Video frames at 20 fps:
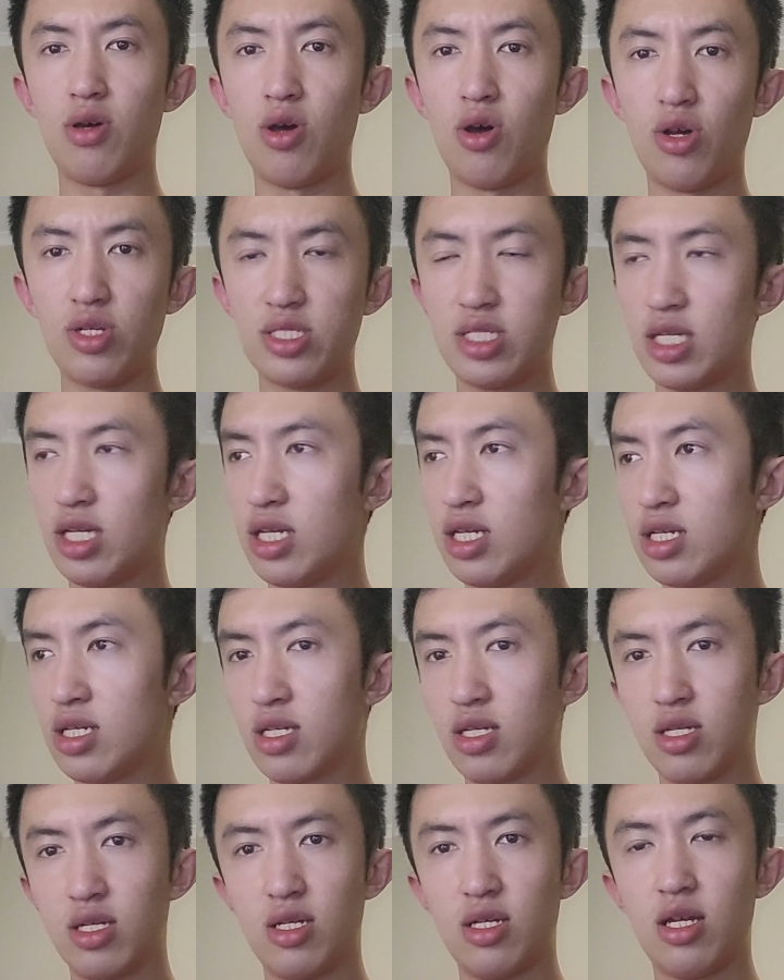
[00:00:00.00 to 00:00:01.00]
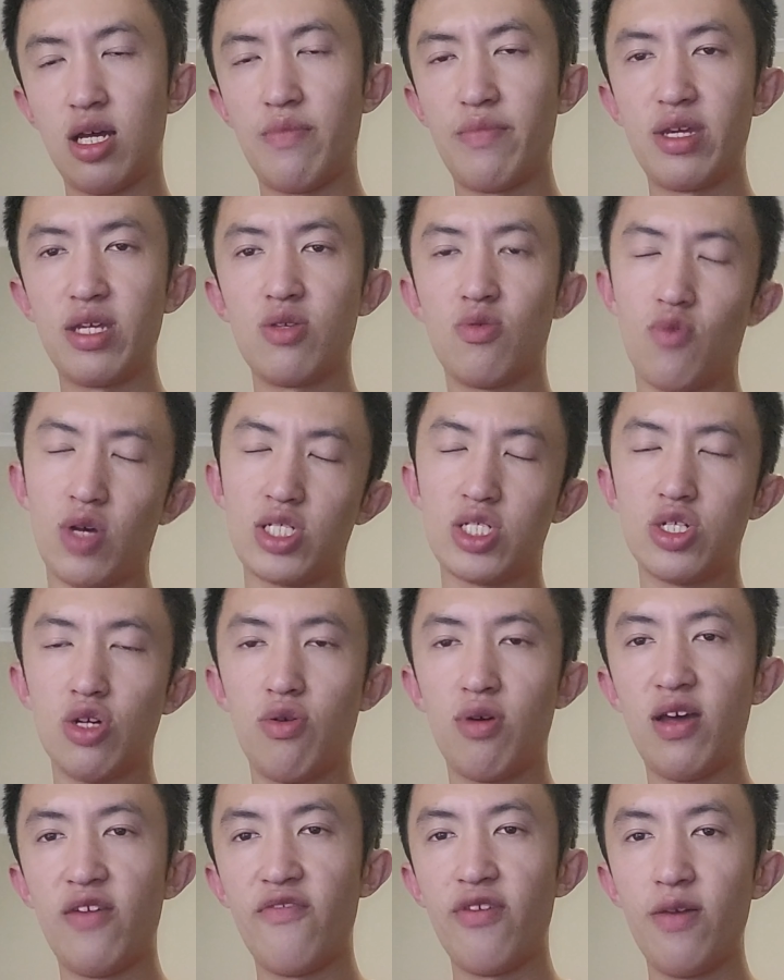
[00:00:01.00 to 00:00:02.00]
Aussie, I mean,
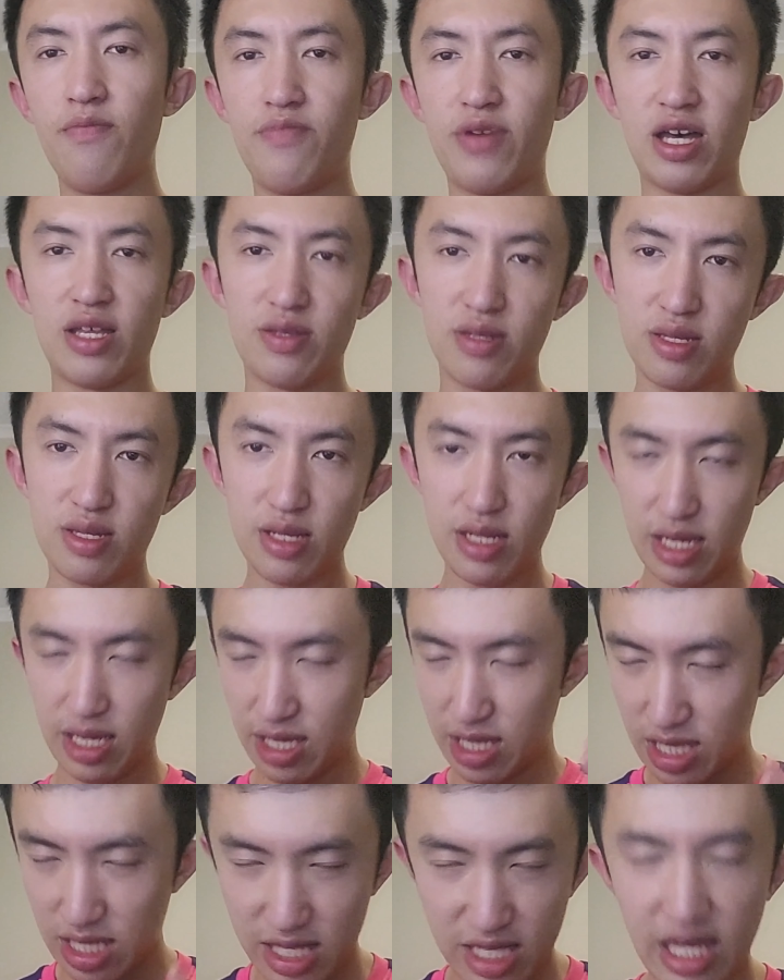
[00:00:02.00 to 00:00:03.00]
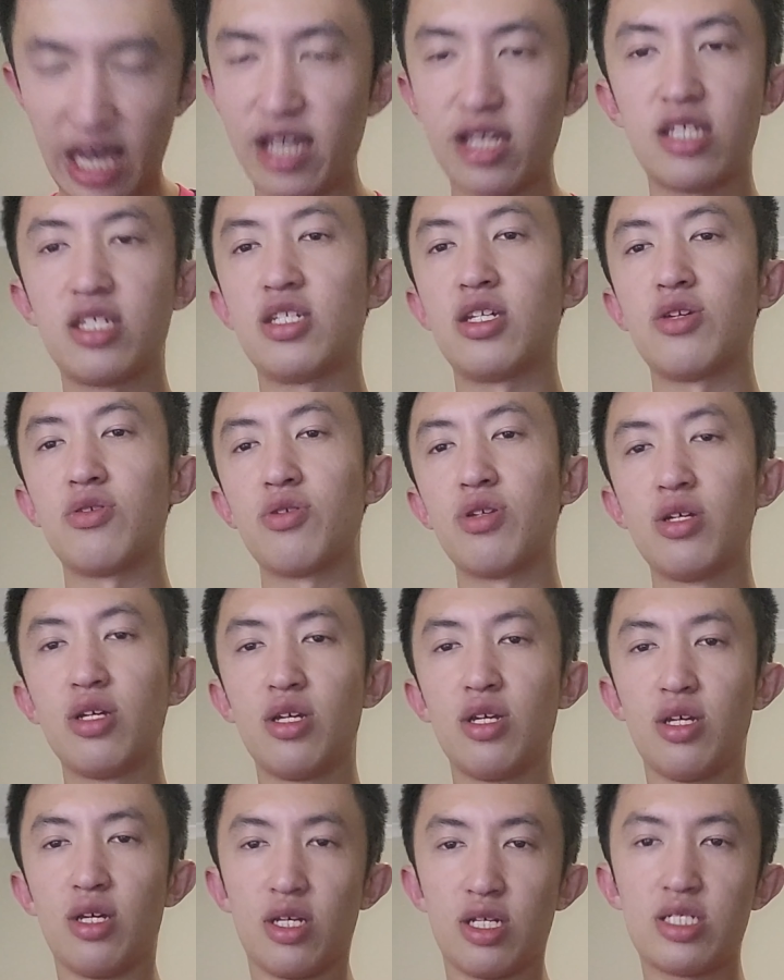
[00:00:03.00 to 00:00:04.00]
whatsoever. But thank you.
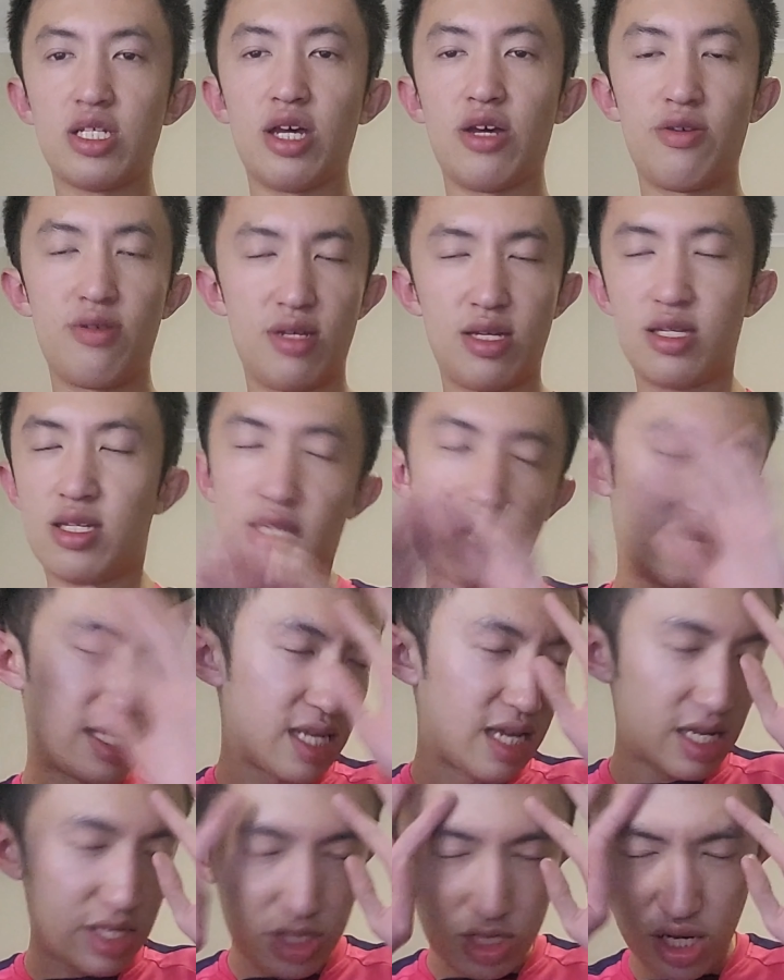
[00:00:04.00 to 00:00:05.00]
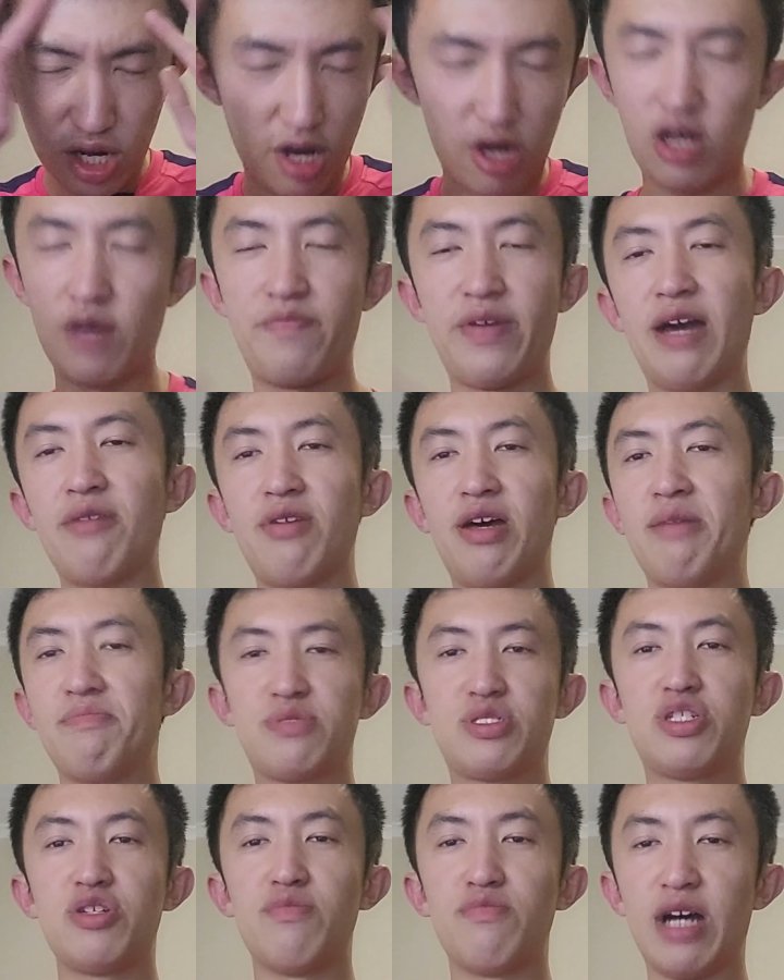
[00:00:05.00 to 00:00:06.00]
So yes, I talk
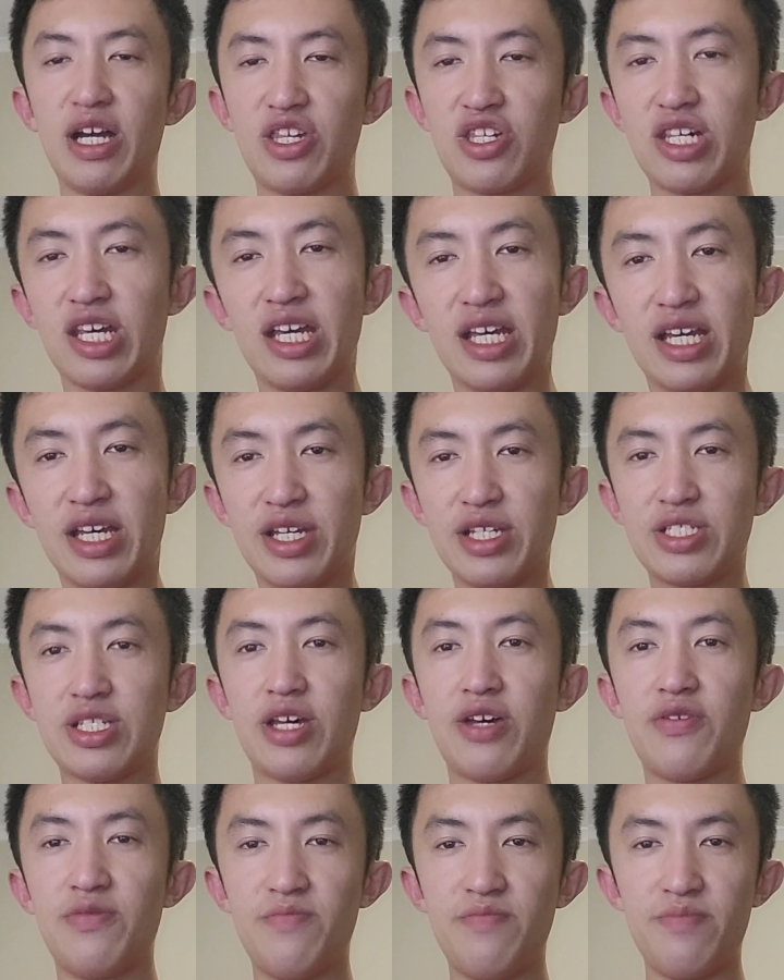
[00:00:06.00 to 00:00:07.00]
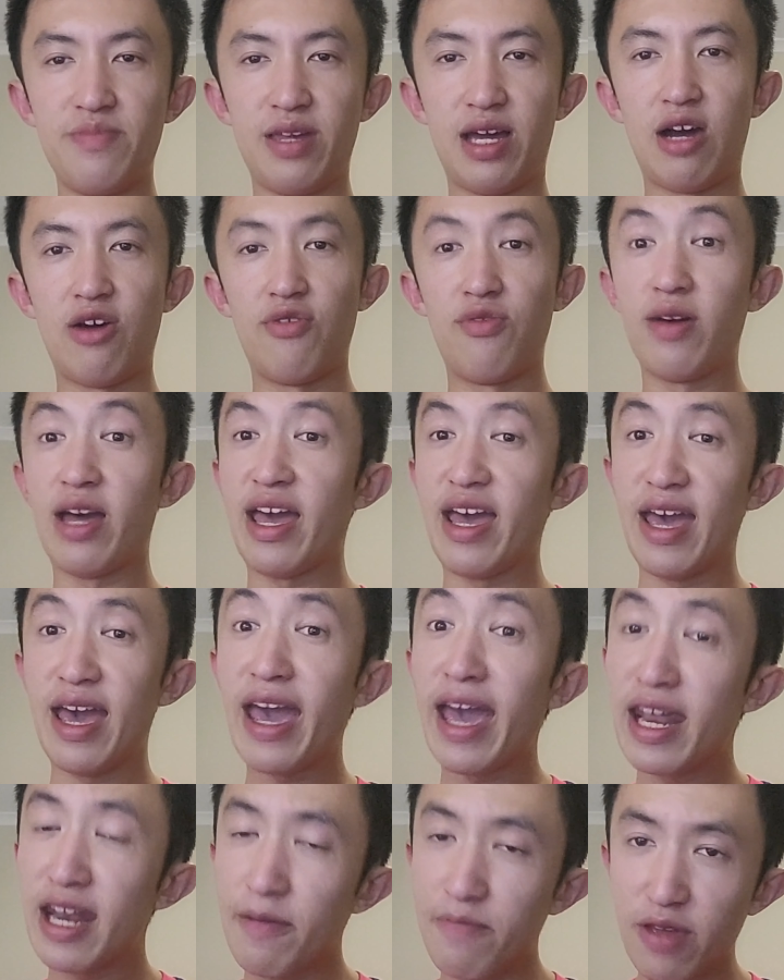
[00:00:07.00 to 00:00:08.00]
about too much, so I'll
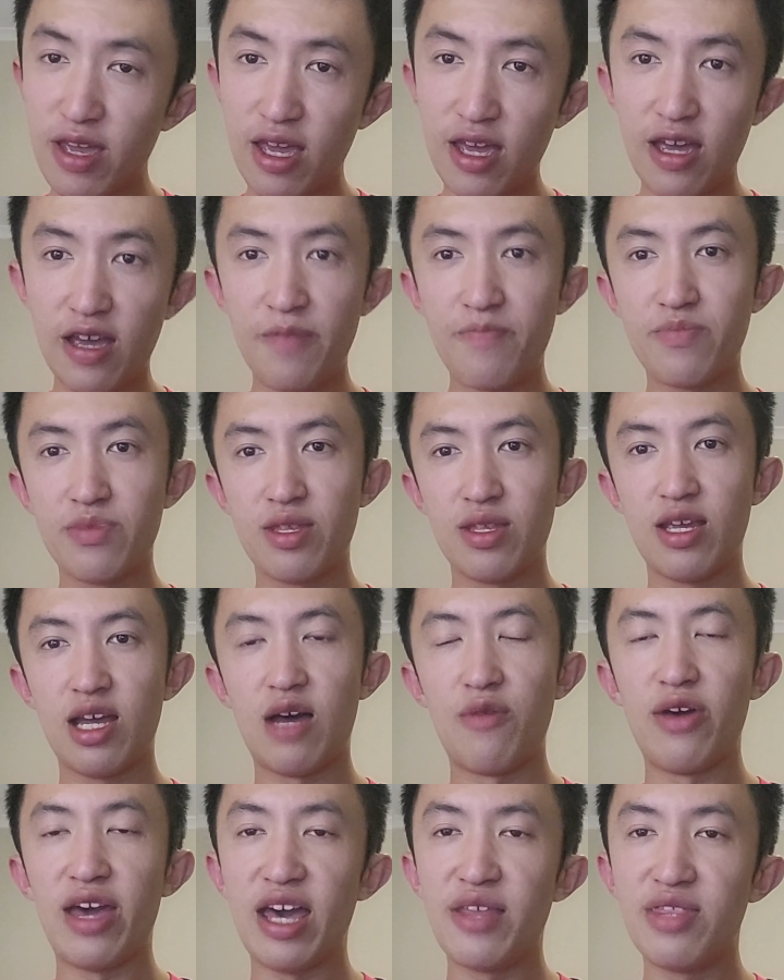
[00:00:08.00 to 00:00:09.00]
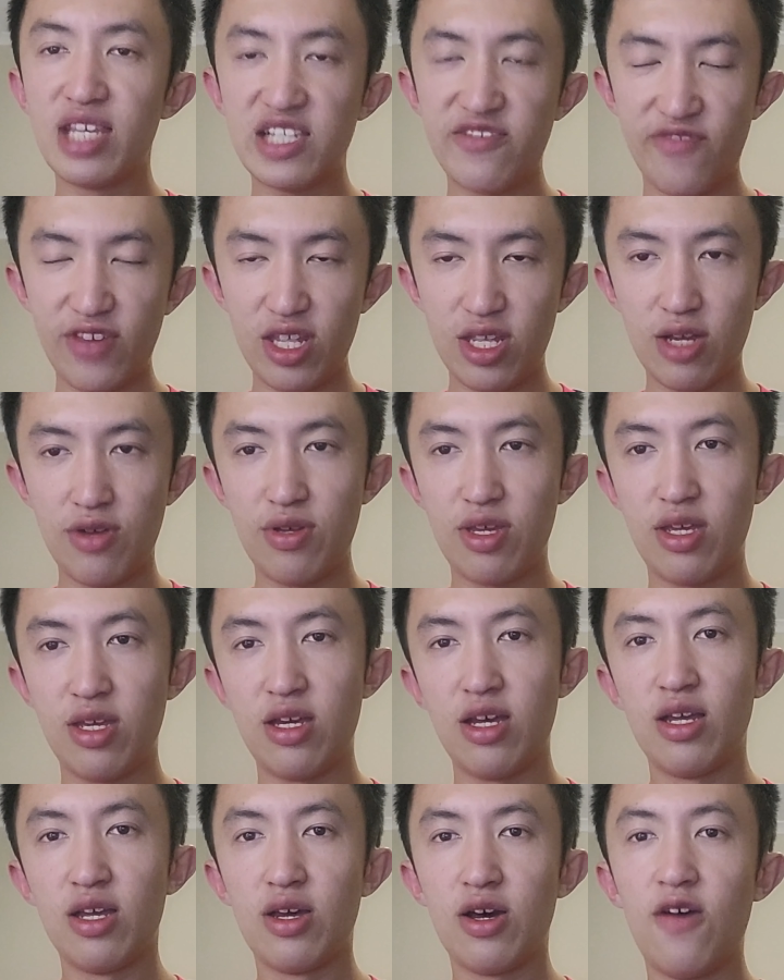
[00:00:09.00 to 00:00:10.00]
end up here. I'll end this video
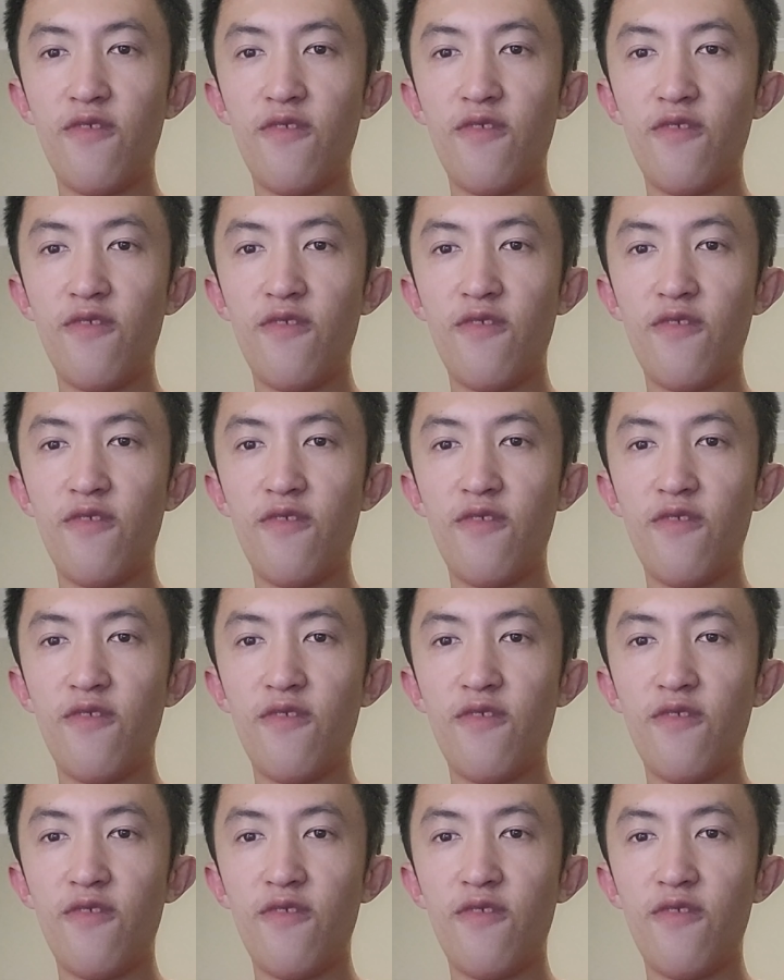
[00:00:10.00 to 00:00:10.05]
here.